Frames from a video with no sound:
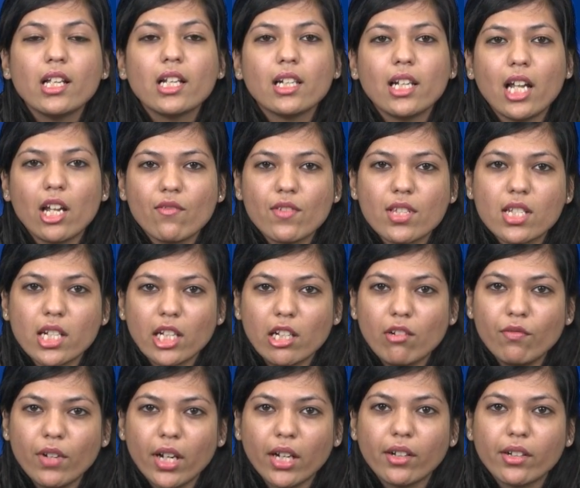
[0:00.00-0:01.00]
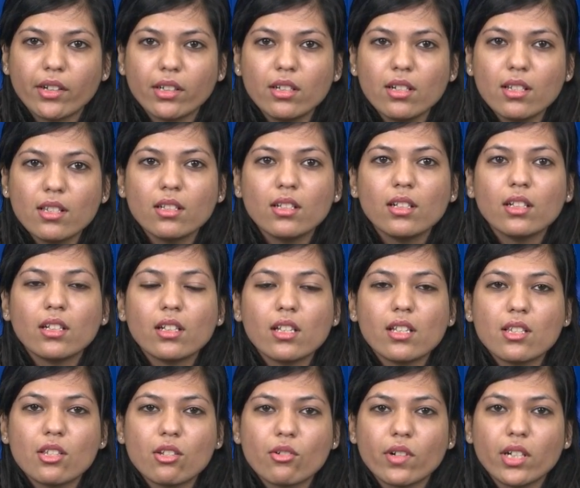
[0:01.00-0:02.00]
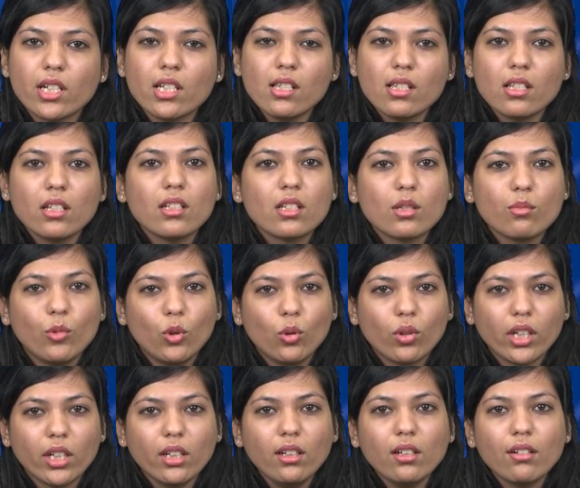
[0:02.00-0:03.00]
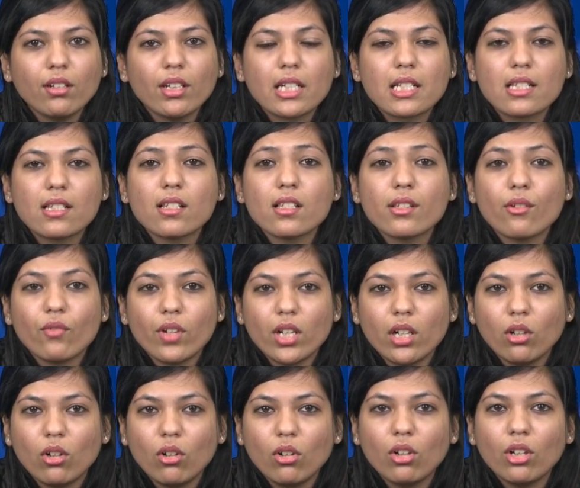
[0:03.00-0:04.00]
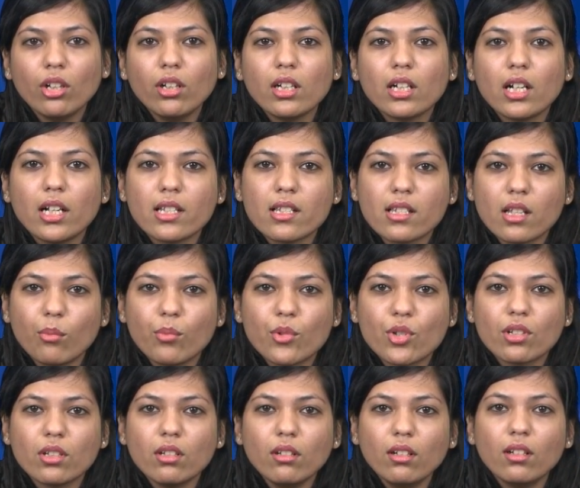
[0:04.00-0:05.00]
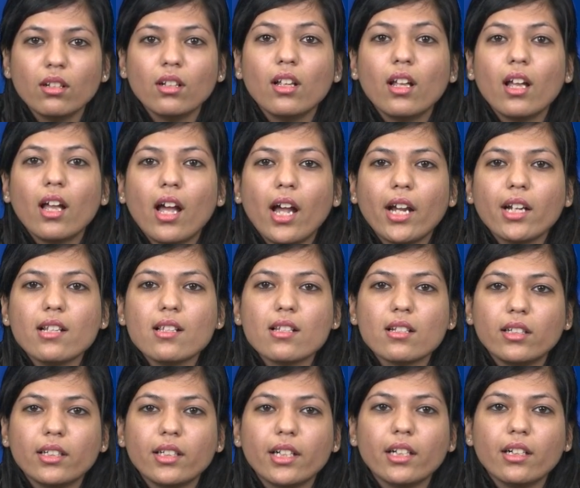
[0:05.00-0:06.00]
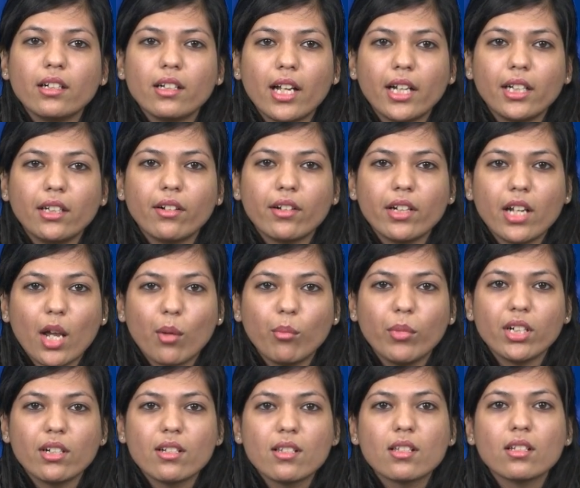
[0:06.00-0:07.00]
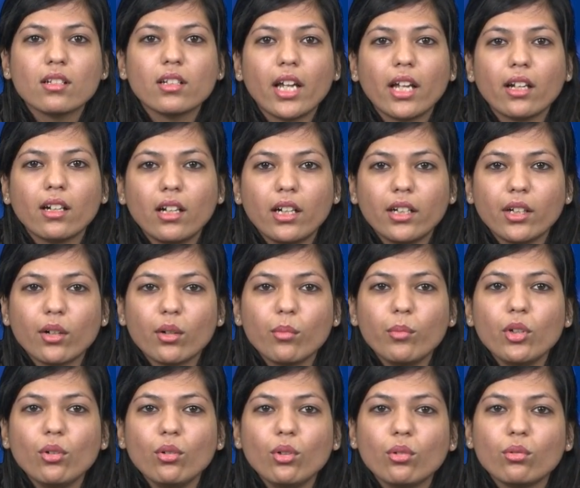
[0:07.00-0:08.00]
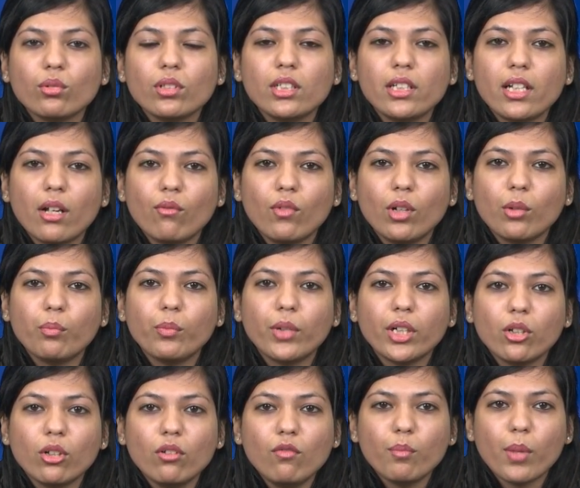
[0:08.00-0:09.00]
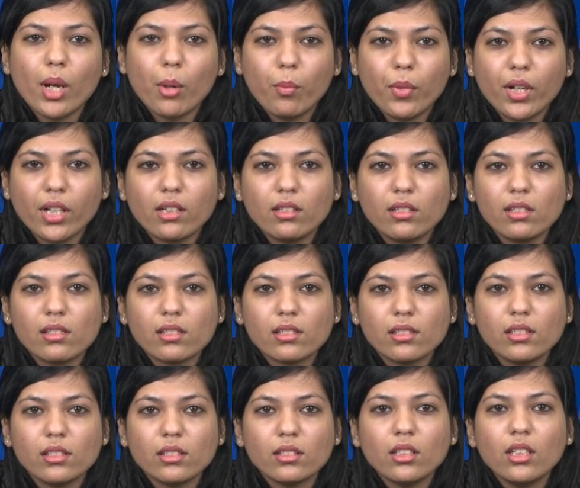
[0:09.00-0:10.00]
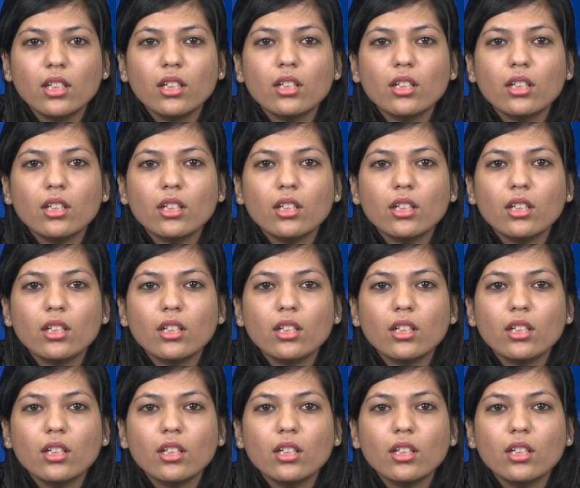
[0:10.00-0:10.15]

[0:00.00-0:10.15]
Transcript: Lifestyle factors: stress, smoking, excessive alcohol consumption and certain dietary habits can contribute to the development of peptic ulcers,